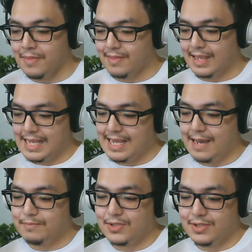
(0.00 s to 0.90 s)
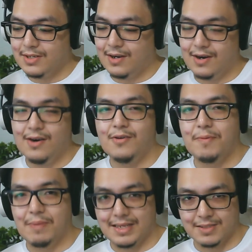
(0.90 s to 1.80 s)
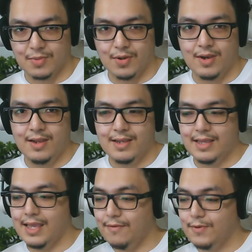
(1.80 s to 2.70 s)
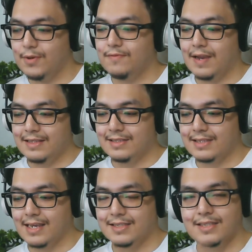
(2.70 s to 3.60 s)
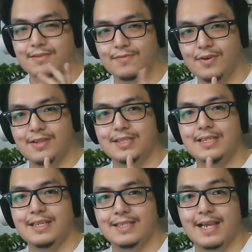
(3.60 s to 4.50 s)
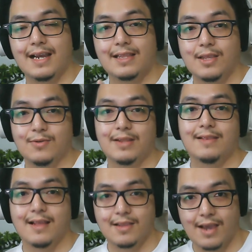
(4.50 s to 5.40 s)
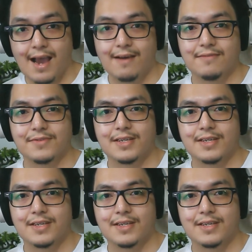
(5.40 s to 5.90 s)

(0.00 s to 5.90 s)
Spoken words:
The keycaps are replaceable if you could find sizes for this exact unit that you have.